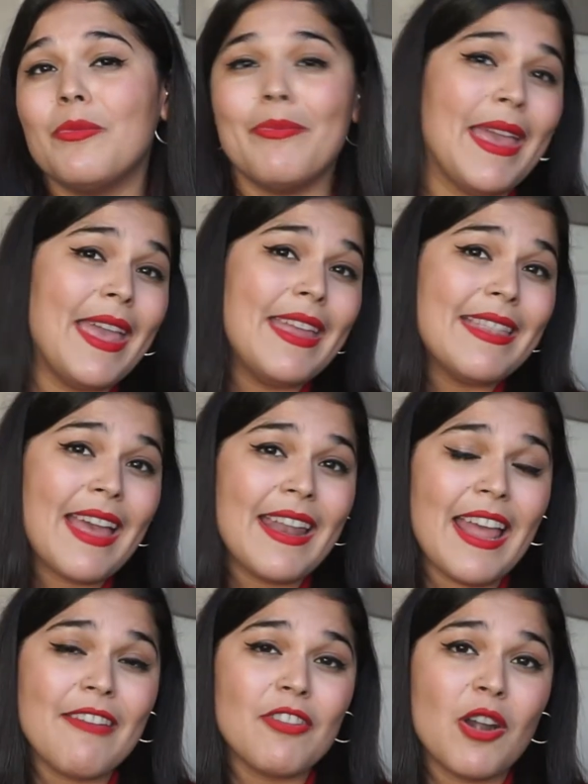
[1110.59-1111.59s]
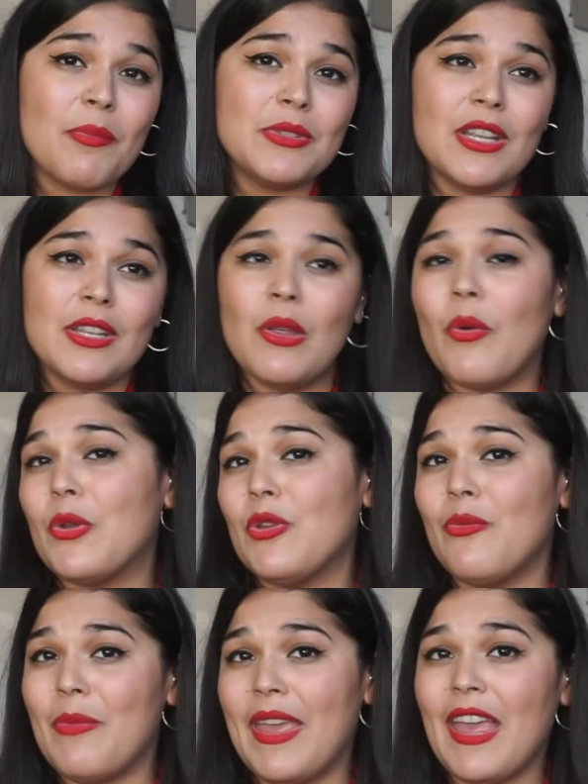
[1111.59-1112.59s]
may not have carpal tunnel or
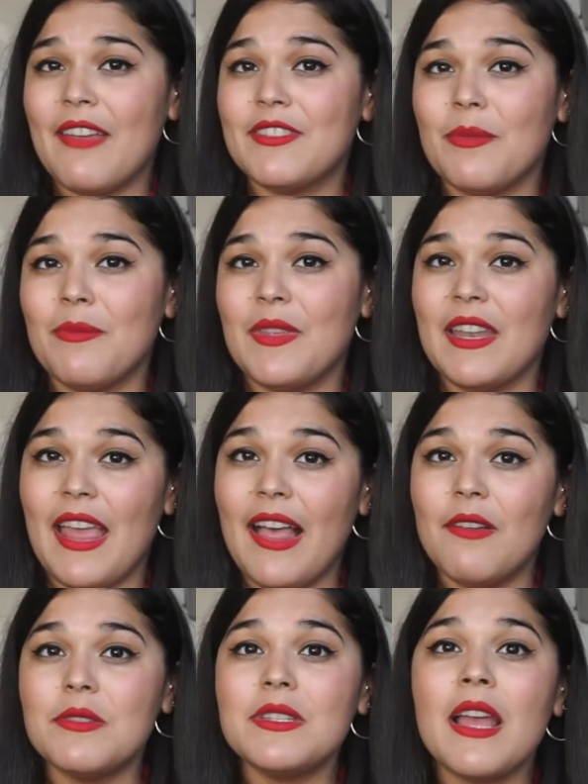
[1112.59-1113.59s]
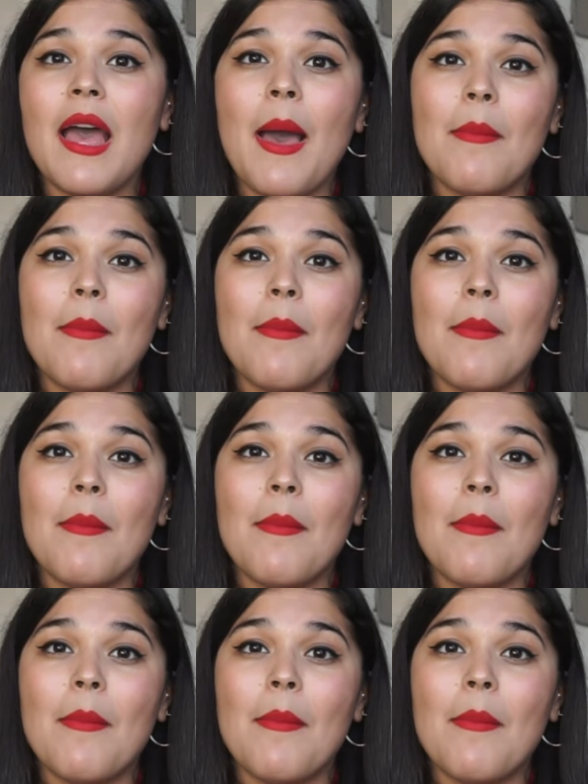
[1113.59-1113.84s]
you may have something else.